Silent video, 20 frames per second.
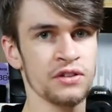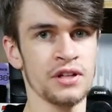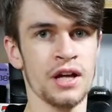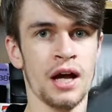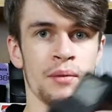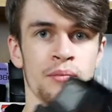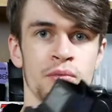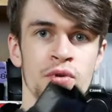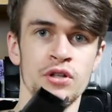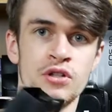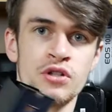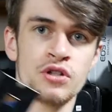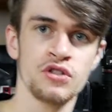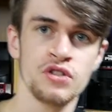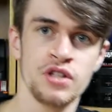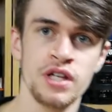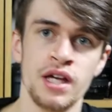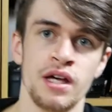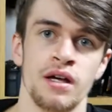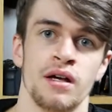camera
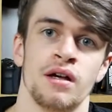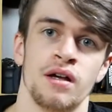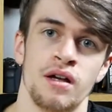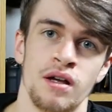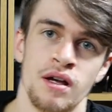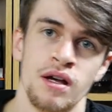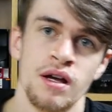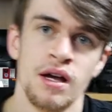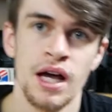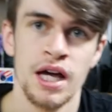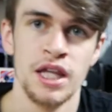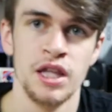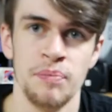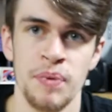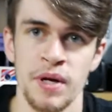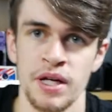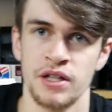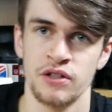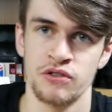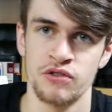just here in the
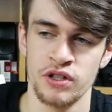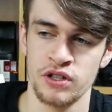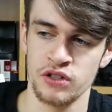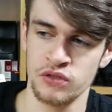Peak District